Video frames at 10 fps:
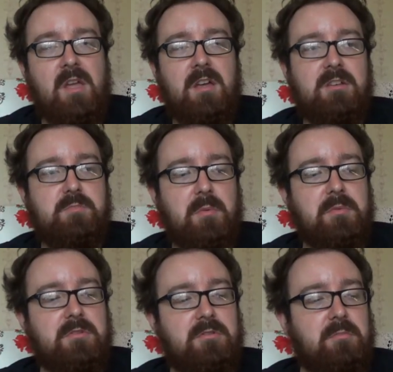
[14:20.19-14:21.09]
It's
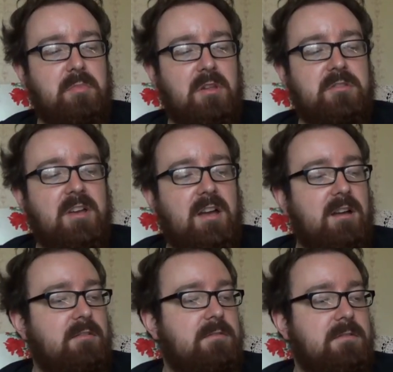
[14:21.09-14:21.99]
probably a good blend to
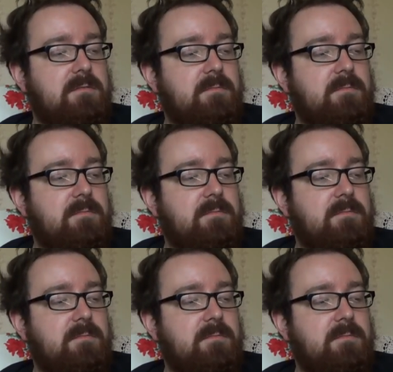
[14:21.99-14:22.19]
have